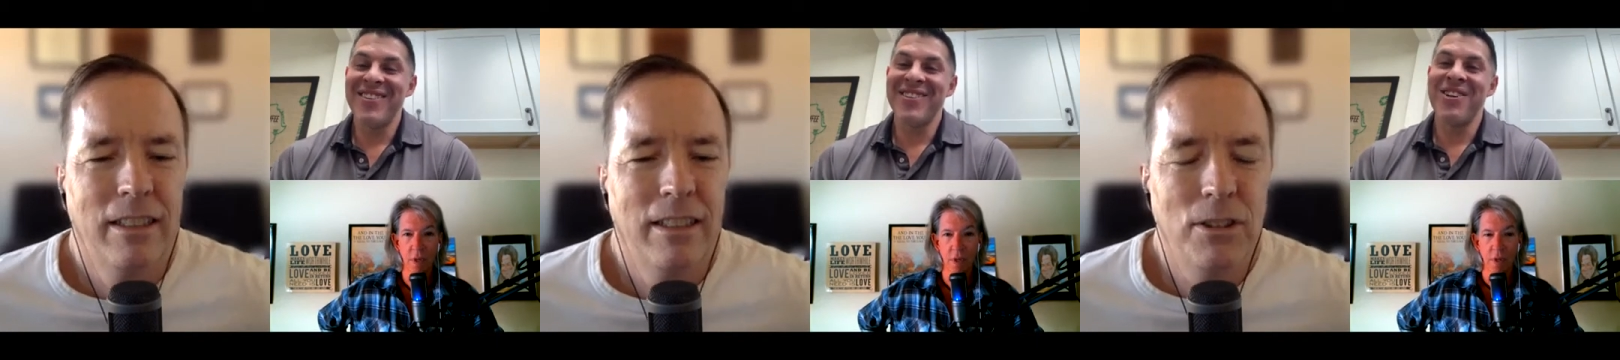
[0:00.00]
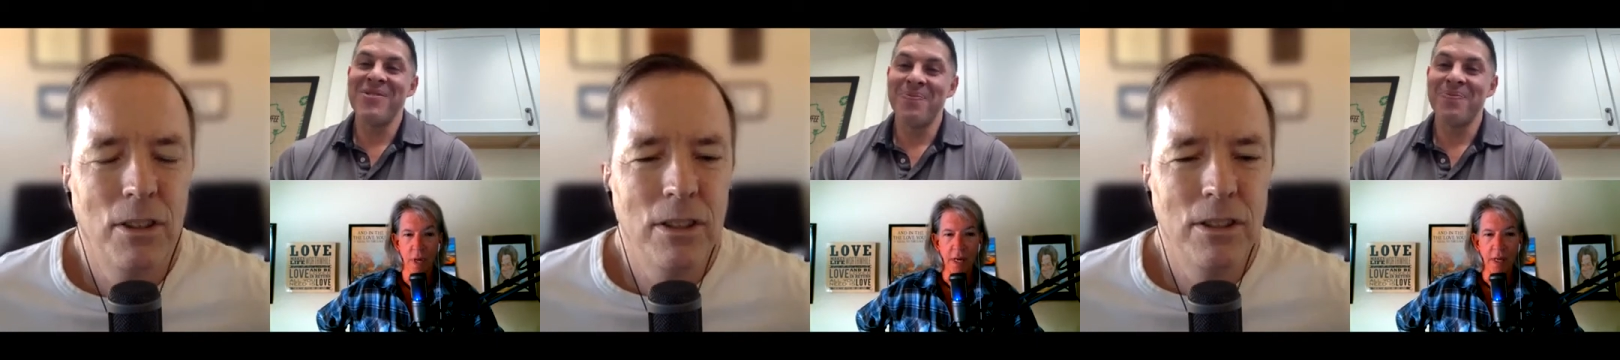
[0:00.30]

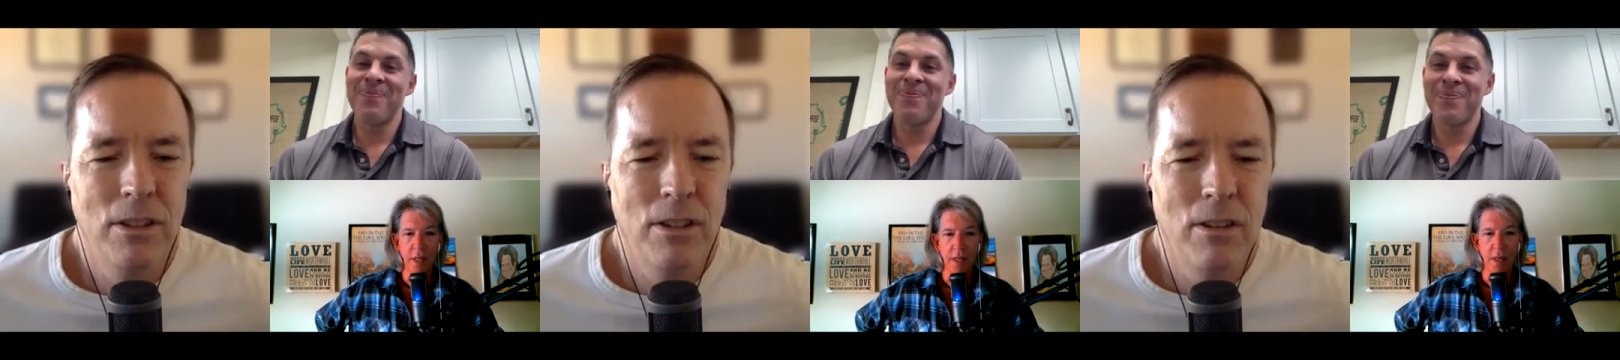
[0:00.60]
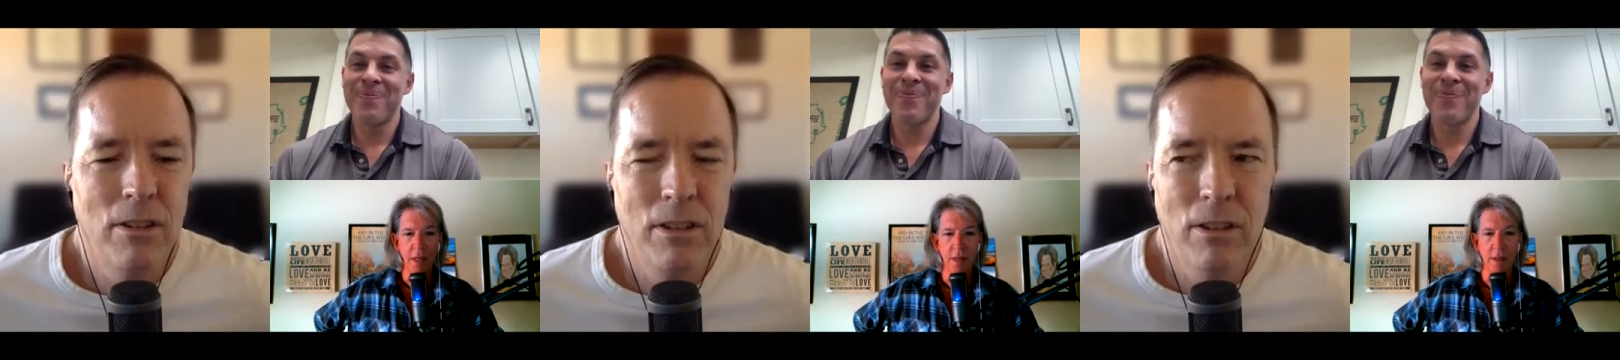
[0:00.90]
Speaker 1: Yes, sir. This is
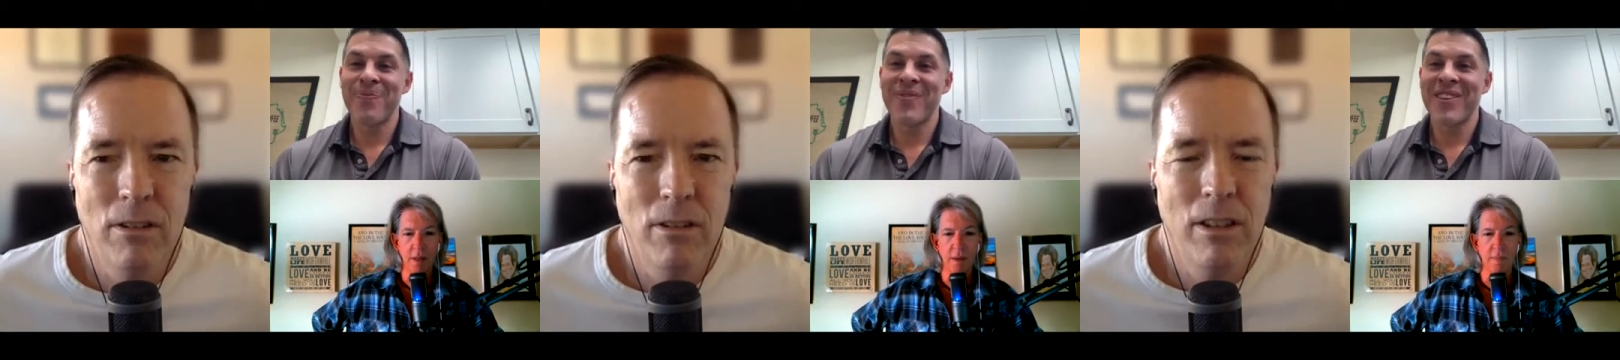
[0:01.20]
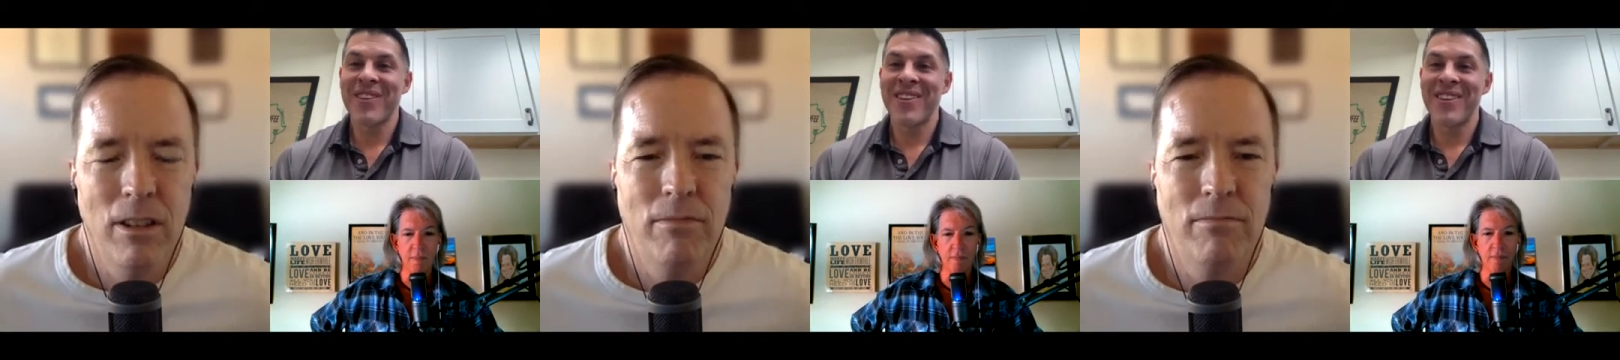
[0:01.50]
all, you're
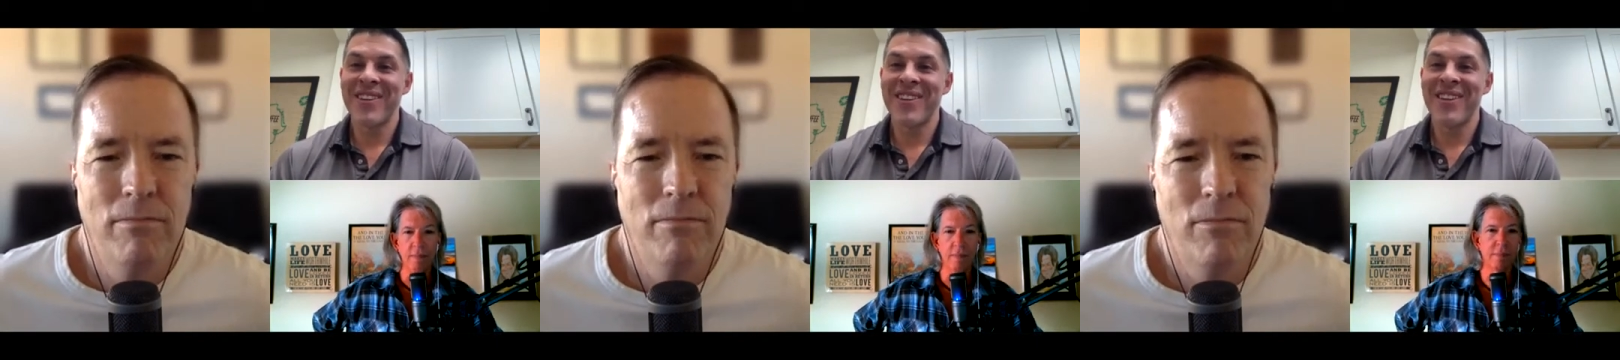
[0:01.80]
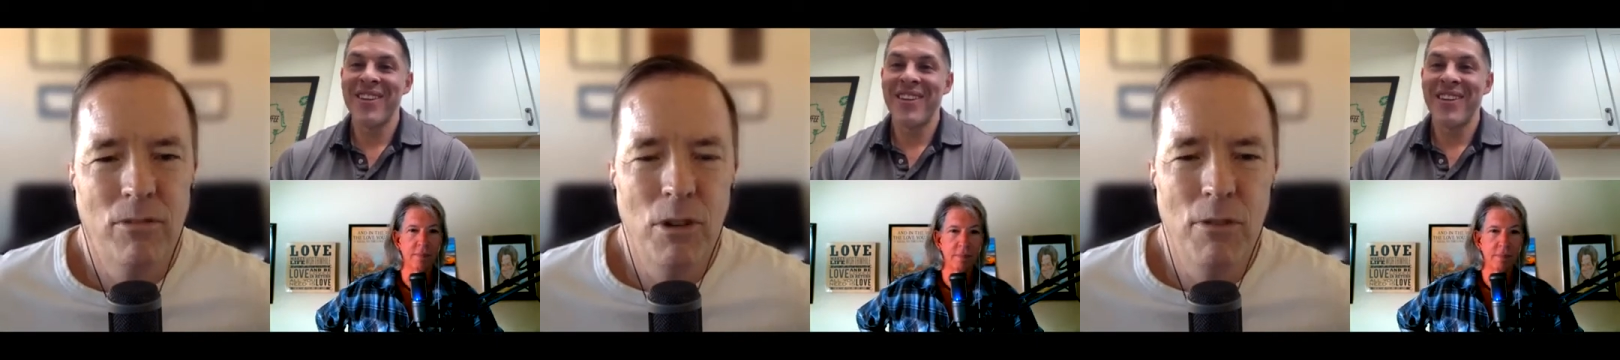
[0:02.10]
only
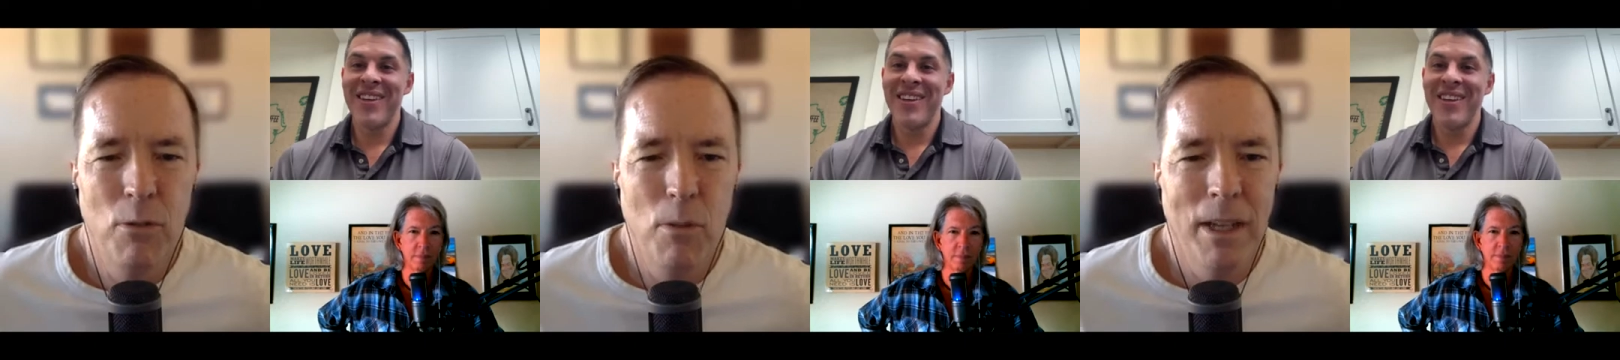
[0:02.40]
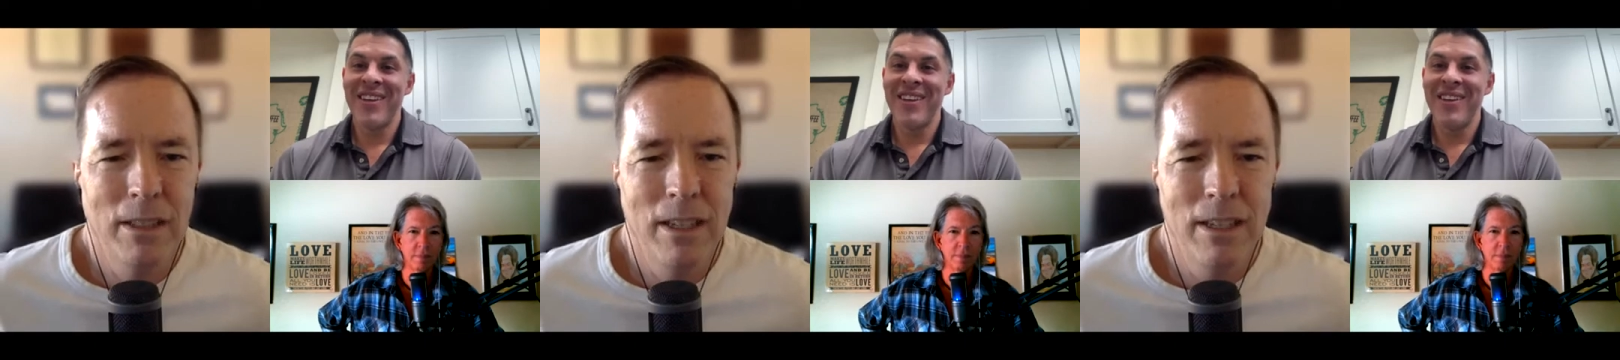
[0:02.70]
three, four
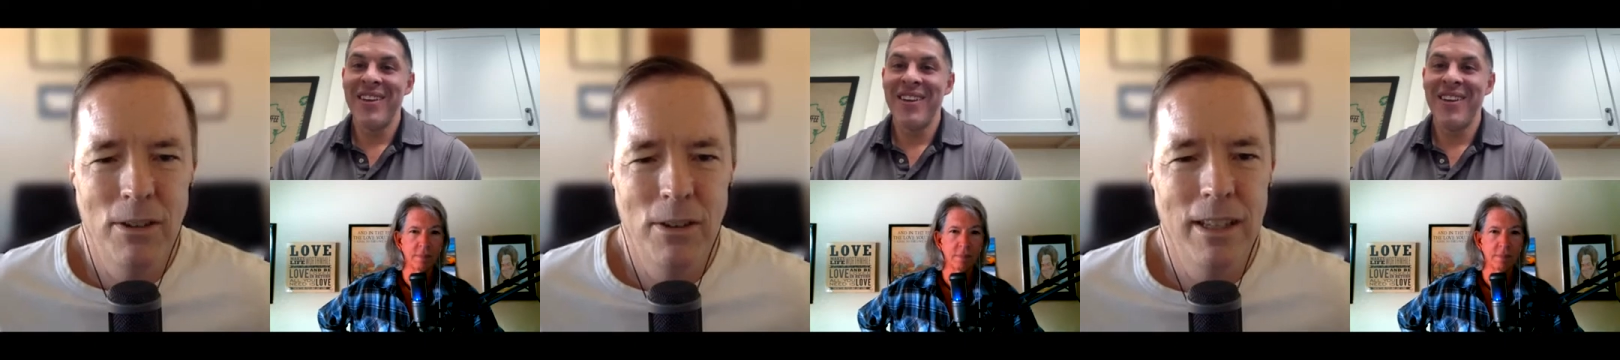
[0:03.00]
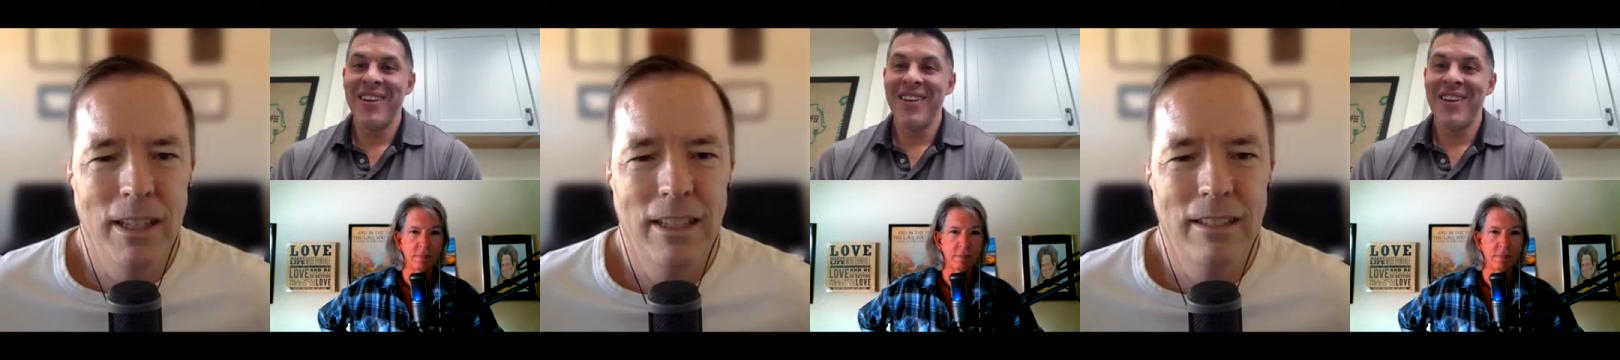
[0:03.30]
months into
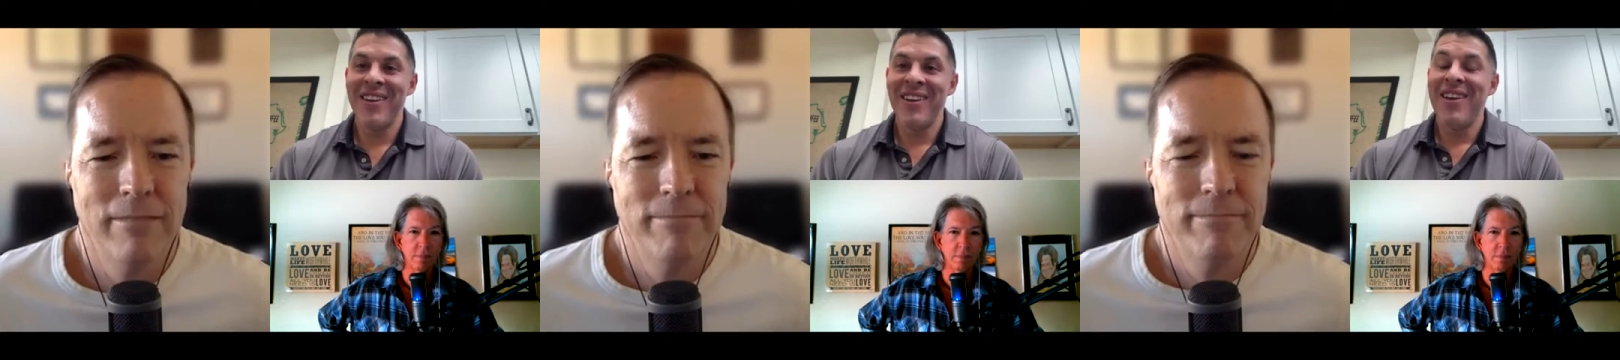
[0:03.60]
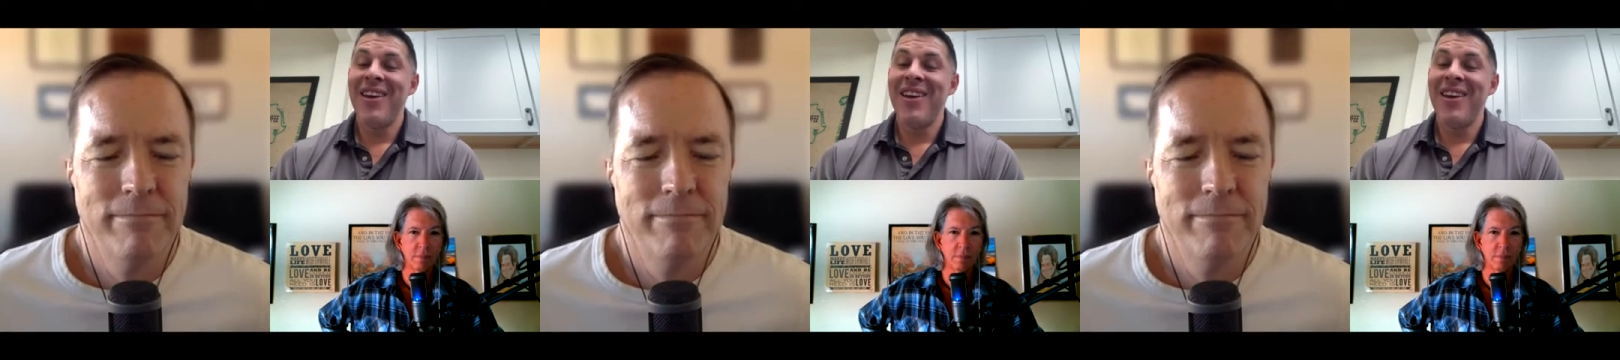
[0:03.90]
it then.